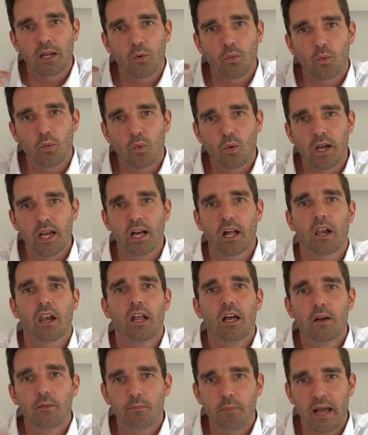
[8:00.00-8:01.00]
it
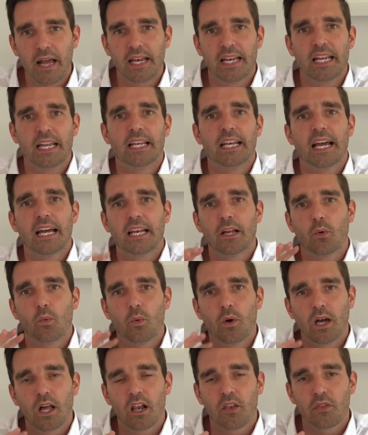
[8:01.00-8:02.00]
will bed in, and it
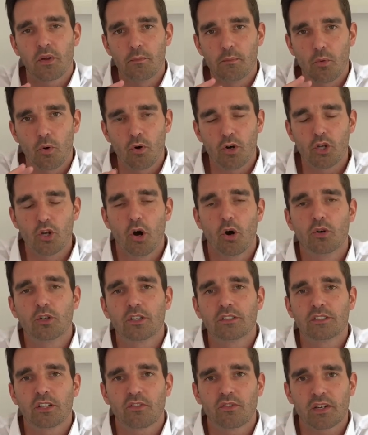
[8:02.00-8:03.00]
will, the more you hold
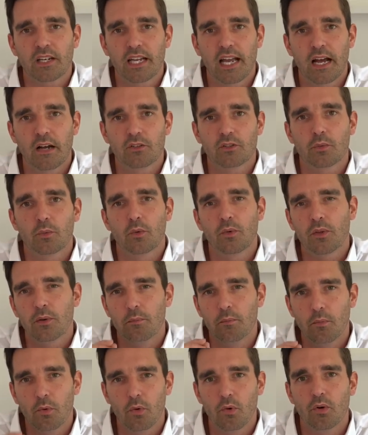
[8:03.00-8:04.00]
yourself accountable, the
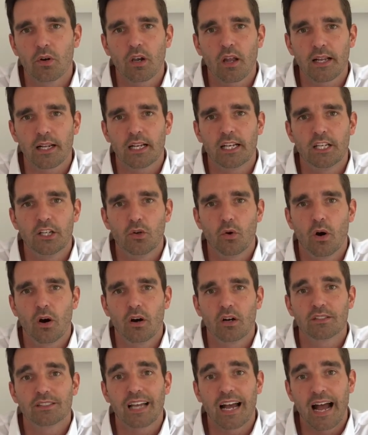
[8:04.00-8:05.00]
more likely you
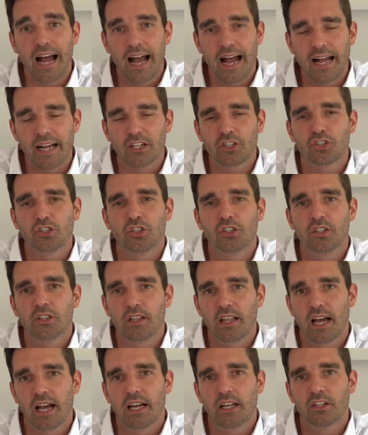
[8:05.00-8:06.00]
are to action
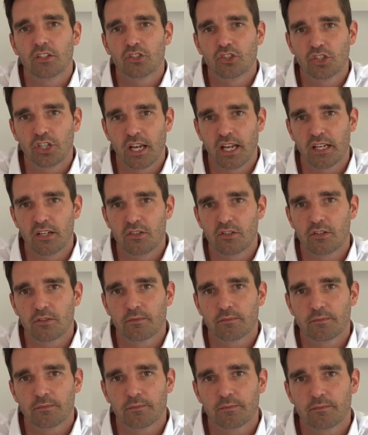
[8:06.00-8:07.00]
that change.
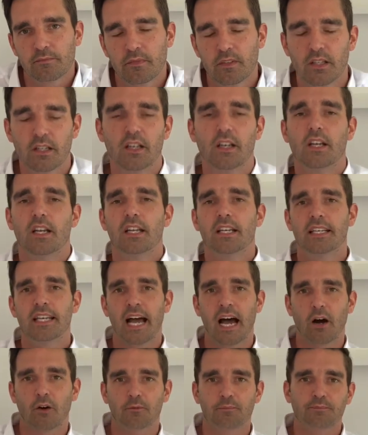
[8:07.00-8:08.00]

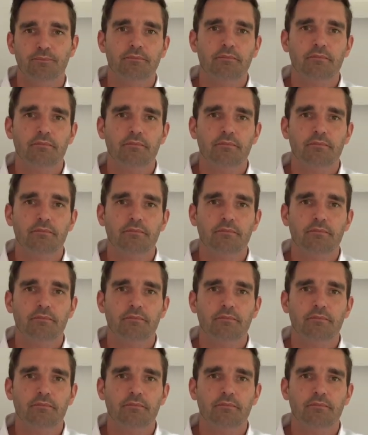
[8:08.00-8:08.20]
Now,